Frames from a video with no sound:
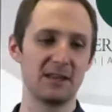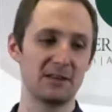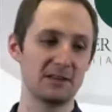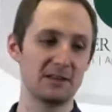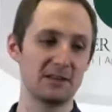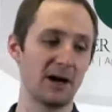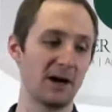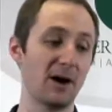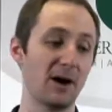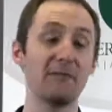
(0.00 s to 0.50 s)

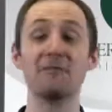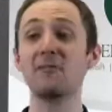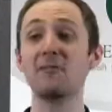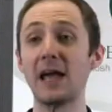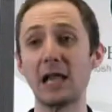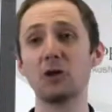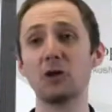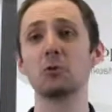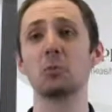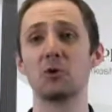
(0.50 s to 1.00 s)

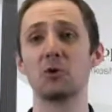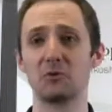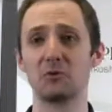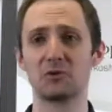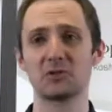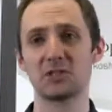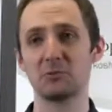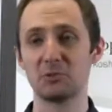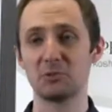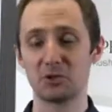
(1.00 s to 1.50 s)
available for
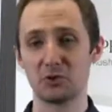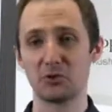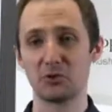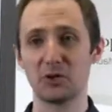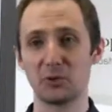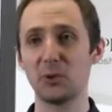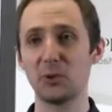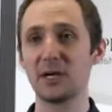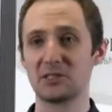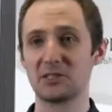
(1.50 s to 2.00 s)
someone to
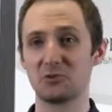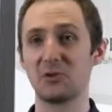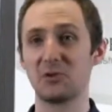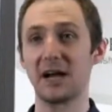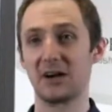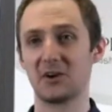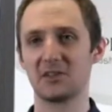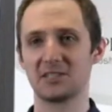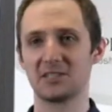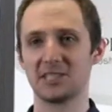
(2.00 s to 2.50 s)
request
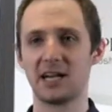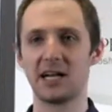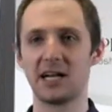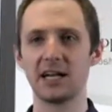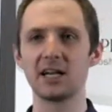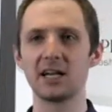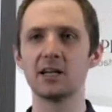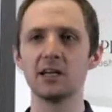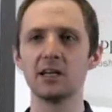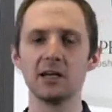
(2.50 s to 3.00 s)
records
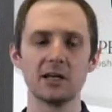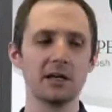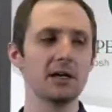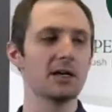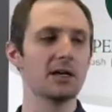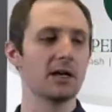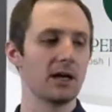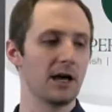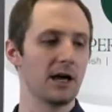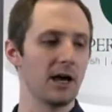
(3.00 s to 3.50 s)

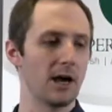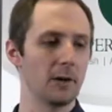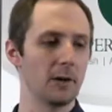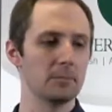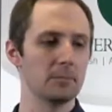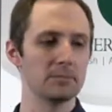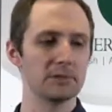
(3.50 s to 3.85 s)
on.